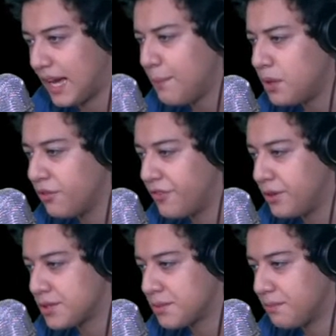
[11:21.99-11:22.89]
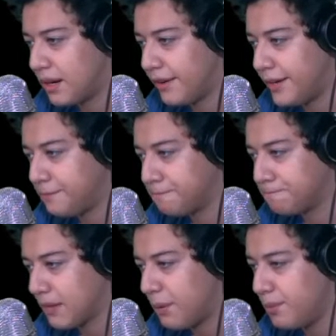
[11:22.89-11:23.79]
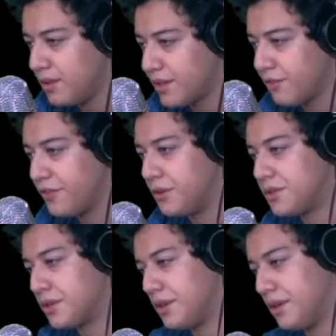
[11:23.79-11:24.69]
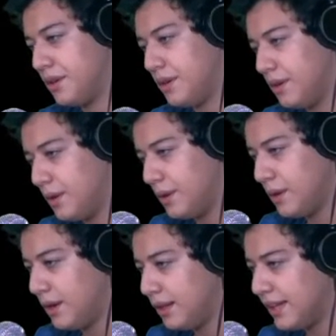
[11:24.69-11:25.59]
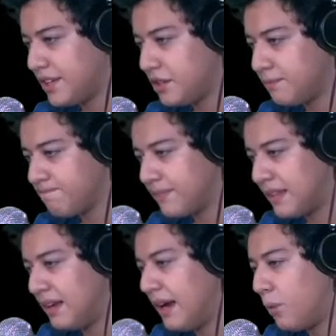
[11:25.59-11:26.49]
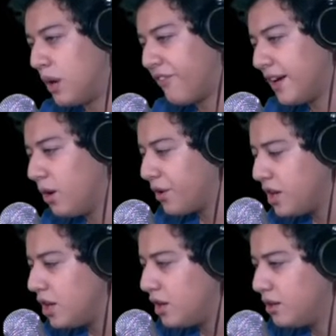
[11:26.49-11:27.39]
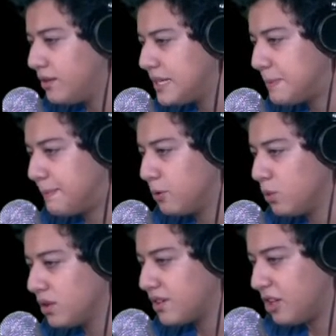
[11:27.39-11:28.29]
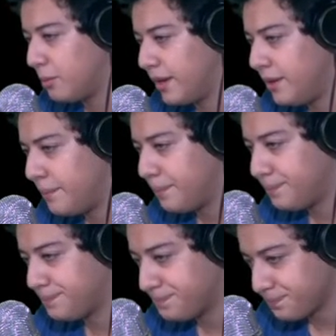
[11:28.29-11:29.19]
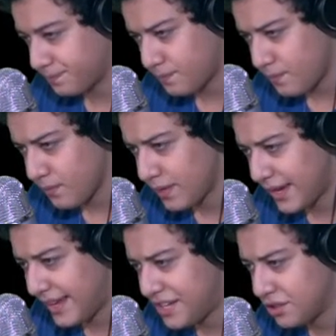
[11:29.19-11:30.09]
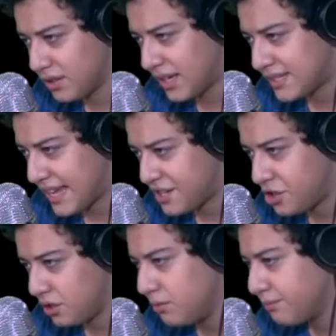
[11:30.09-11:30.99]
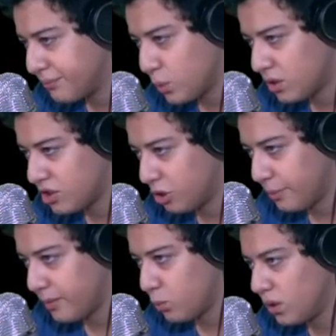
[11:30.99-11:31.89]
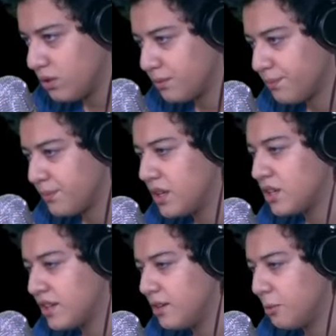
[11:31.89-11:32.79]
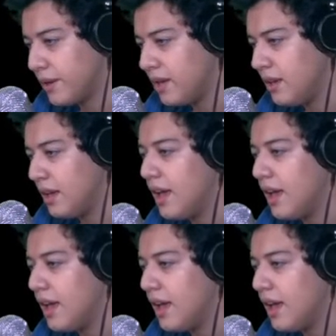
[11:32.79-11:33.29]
I'm confused, alright? I'm really confused. Like, if I go here, these people will kill me. An angel-like statue will kill me.